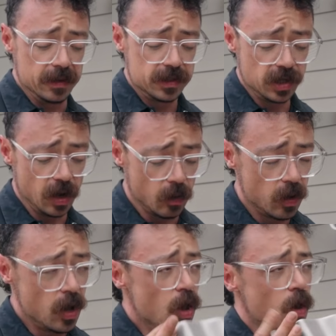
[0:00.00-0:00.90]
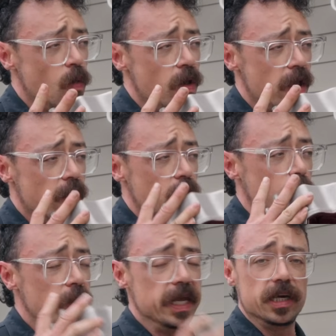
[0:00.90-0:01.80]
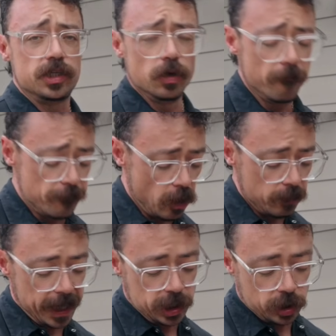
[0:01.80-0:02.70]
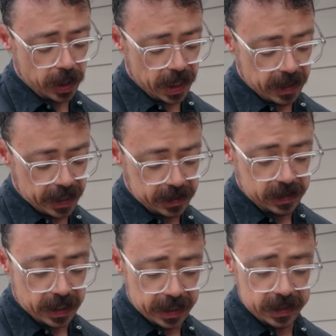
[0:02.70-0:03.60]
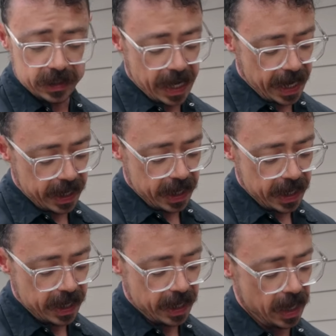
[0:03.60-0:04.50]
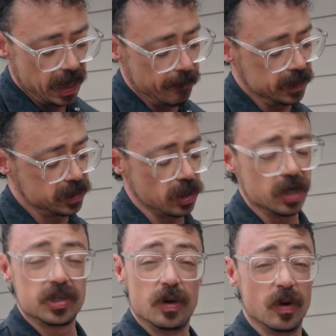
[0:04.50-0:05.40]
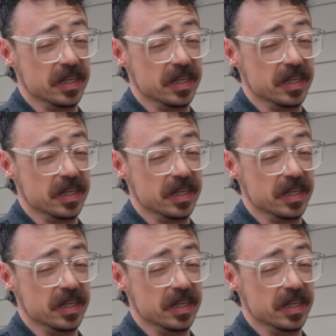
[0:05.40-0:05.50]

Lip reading: So we get a twofold by treating this inside. This is also known